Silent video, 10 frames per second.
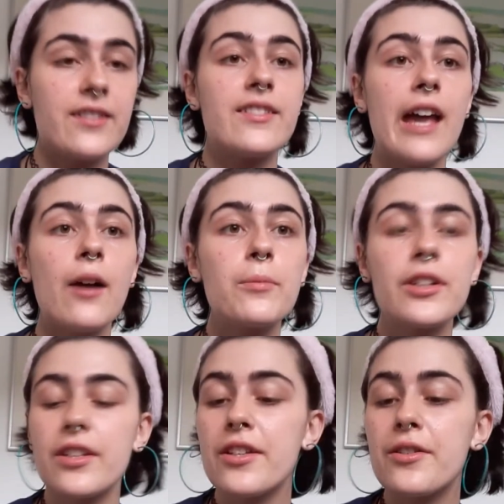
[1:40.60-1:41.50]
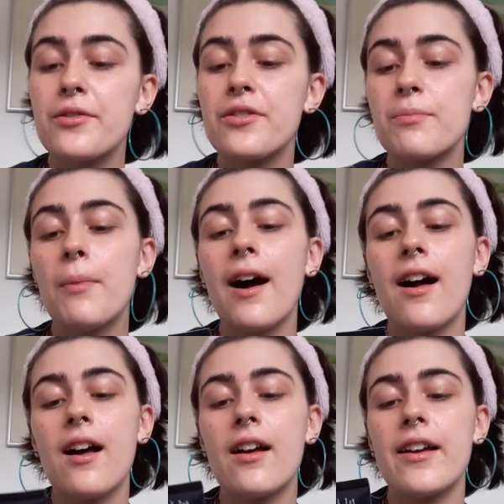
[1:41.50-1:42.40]
now I'm gonna use
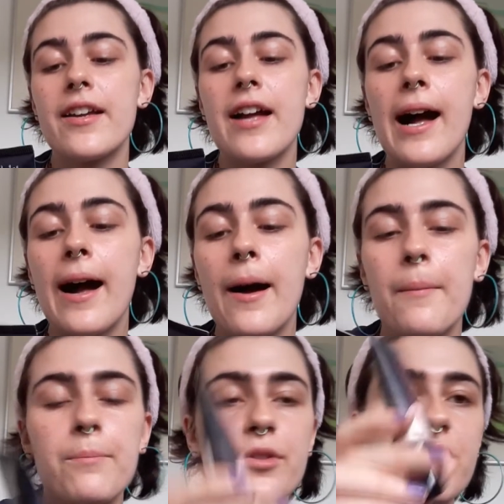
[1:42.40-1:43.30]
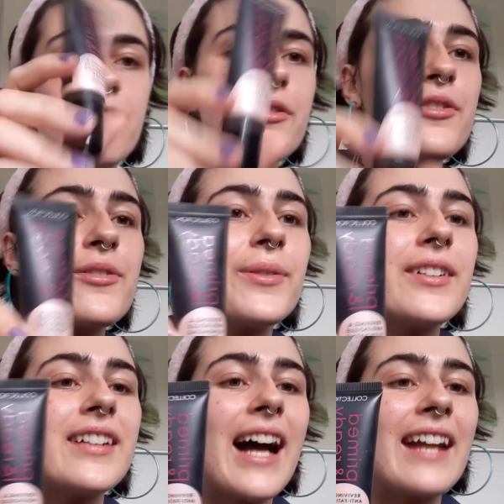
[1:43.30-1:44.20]
my
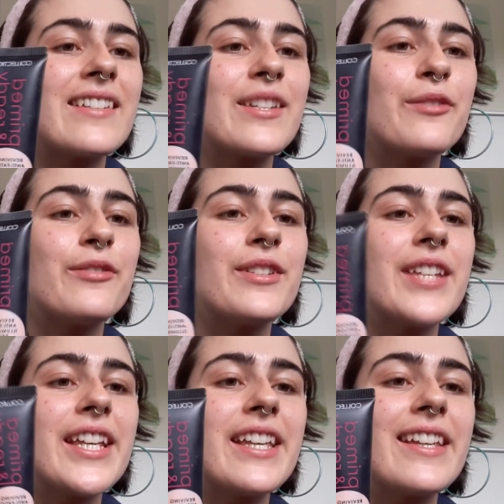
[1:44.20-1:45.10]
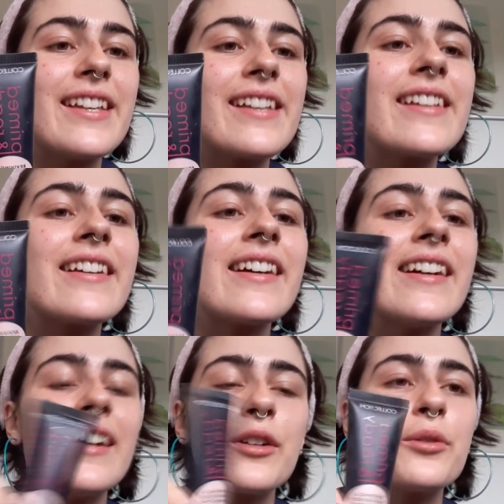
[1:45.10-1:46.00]
usual anti-fatigue
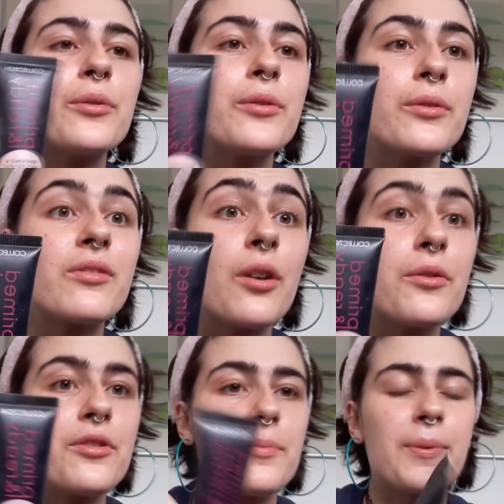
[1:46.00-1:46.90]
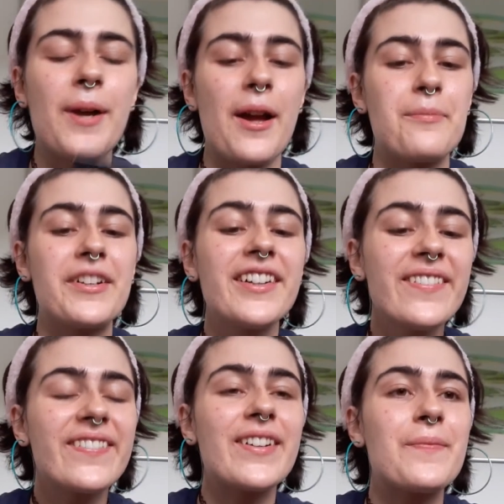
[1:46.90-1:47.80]
Cool Rose primer
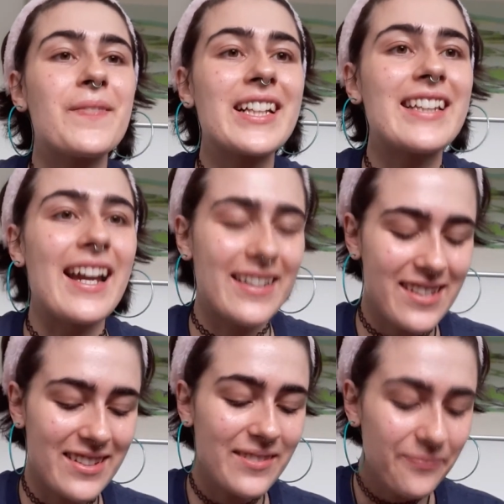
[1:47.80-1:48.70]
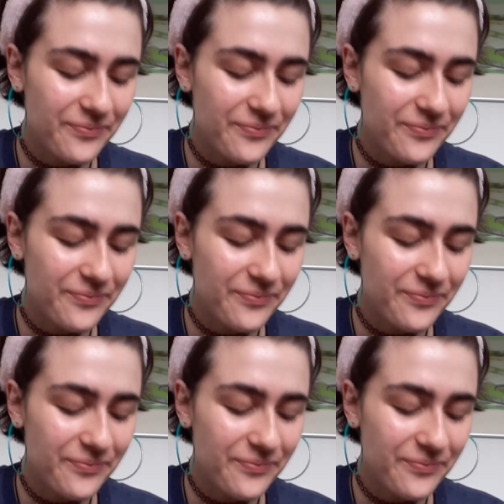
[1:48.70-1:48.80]
from Collection.